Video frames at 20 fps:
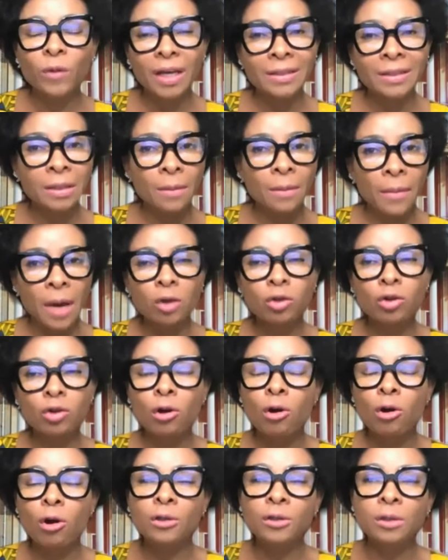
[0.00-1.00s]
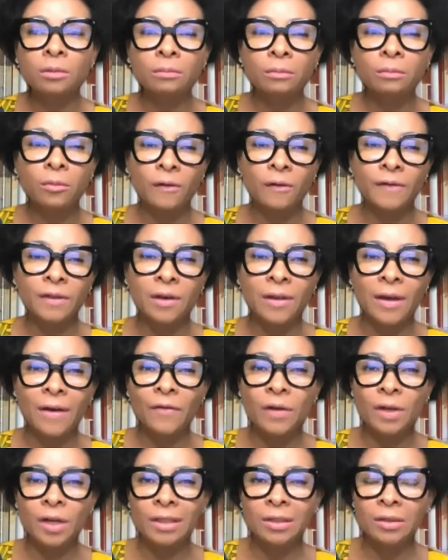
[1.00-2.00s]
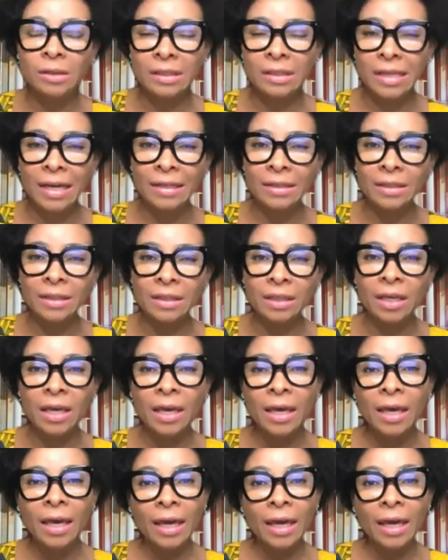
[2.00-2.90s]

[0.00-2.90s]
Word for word: as a microcosm of South African society,